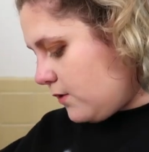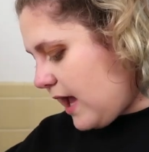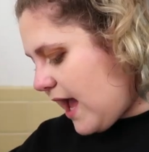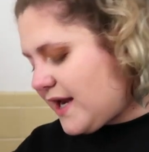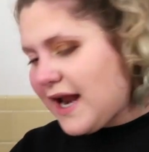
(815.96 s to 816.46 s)
You
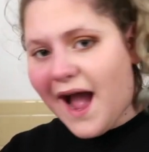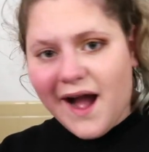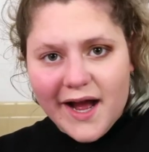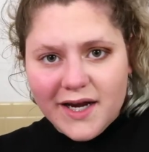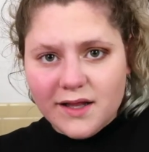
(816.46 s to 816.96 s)
can
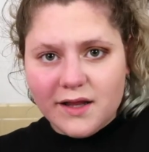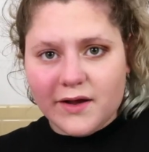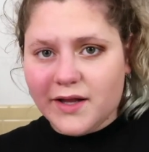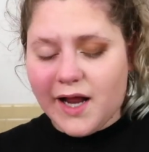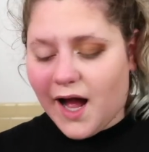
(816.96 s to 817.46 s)
add
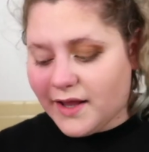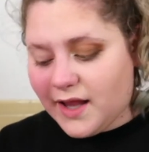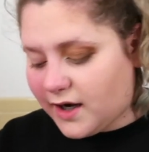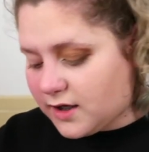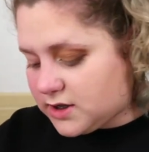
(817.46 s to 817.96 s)
like an
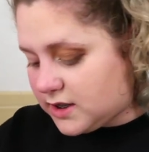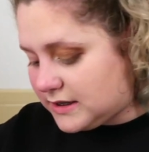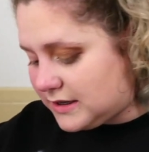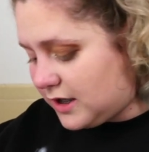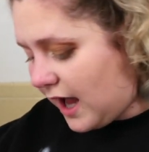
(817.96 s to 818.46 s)
eyeliner to
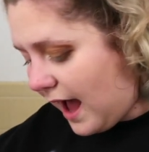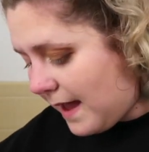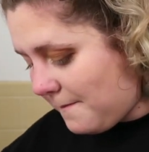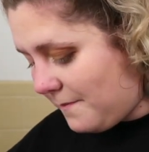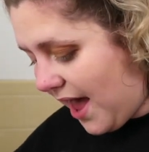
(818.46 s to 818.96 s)
this look.
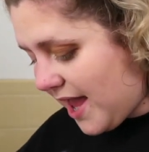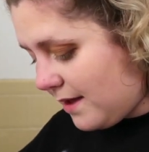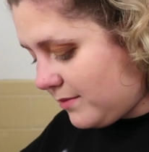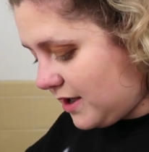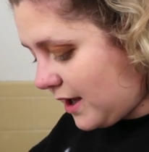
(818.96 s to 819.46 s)
I
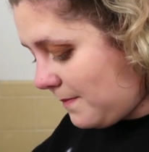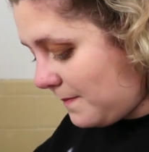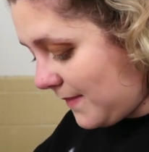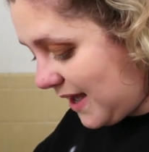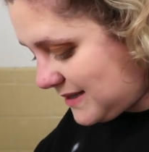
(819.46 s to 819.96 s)
bet it would look
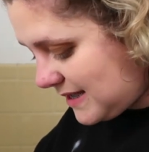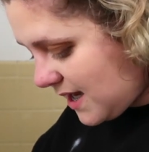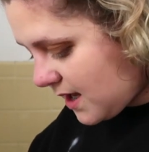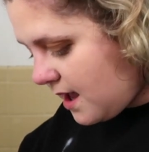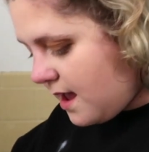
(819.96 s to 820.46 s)

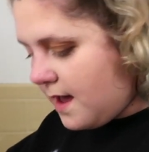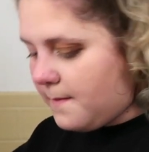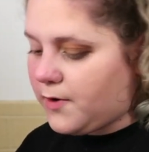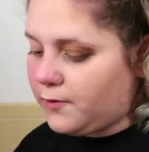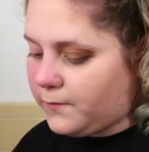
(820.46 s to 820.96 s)
amazing,
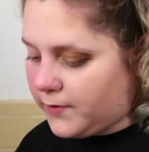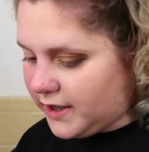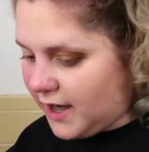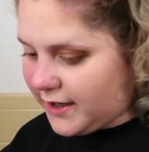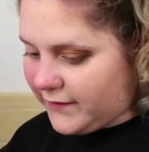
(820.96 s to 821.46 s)
but
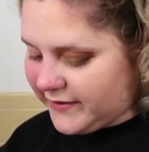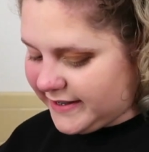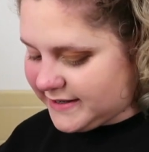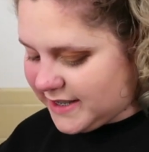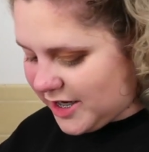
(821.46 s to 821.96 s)
we're not
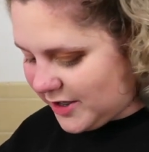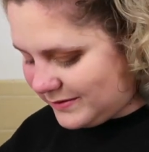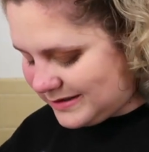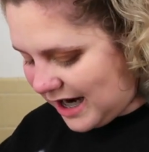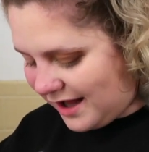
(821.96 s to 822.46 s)
going
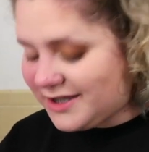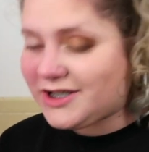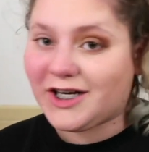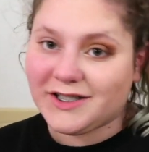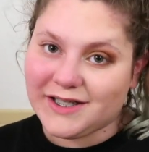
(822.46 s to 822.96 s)
to
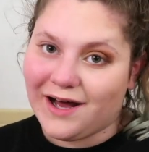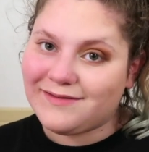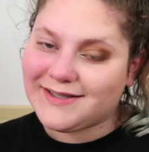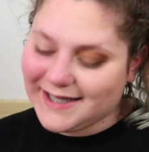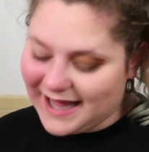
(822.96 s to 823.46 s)
challenge
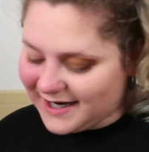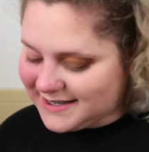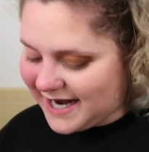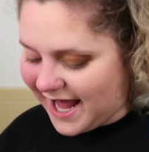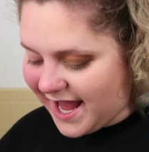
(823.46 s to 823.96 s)
ourselves to that
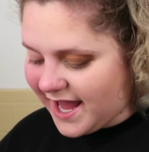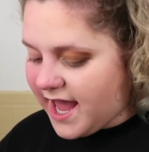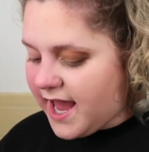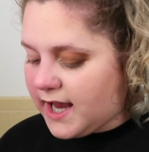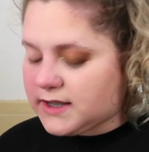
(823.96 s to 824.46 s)
today.
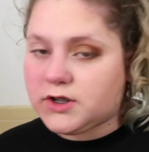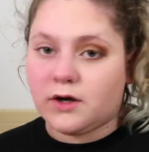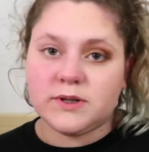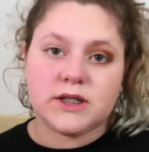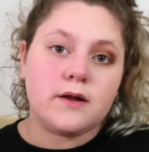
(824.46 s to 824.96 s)

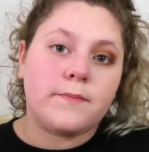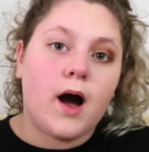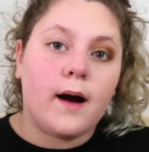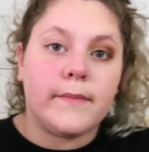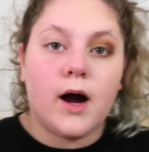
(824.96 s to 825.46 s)
So I'm just gonna
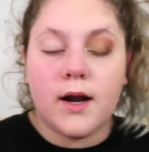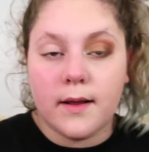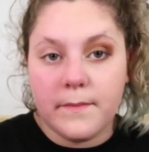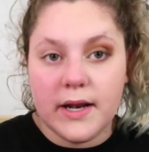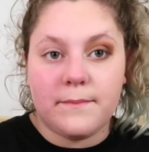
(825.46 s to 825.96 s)
pop on
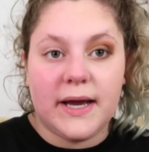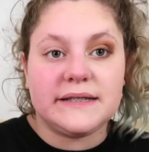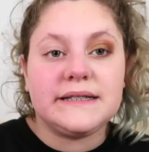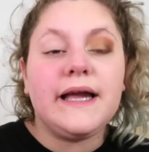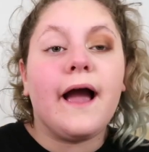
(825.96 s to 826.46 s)
a bit of
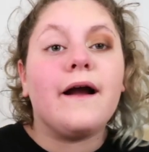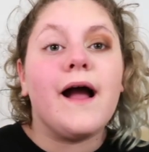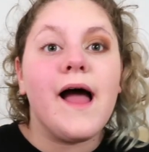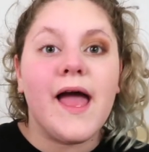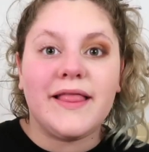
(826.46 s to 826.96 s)

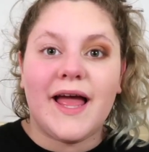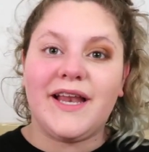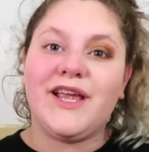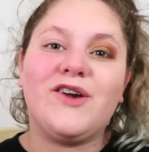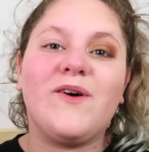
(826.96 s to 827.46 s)
mascara, and
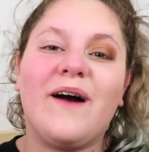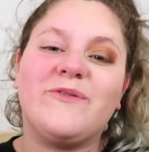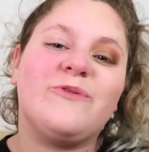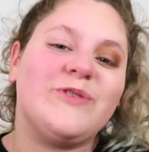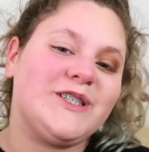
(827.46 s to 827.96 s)
then you
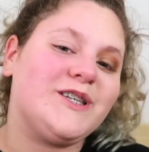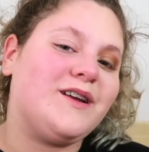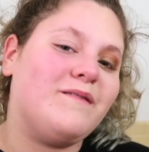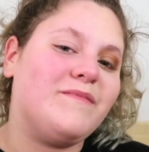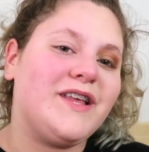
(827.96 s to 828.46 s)
have officially
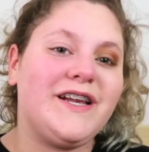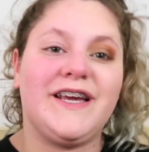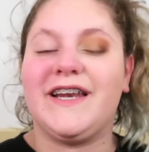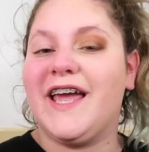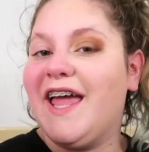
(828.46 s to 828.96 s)

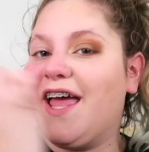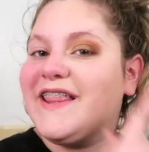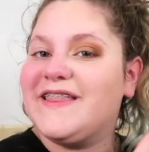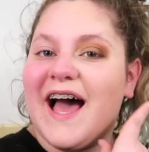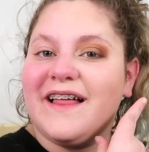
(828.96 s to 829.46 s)
completed
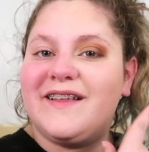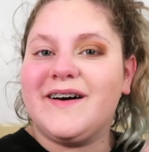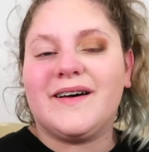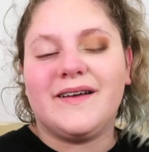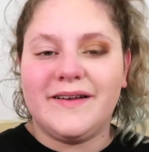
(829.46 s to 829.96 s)
that
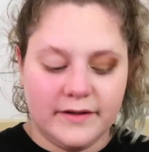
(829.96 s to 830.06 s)
look.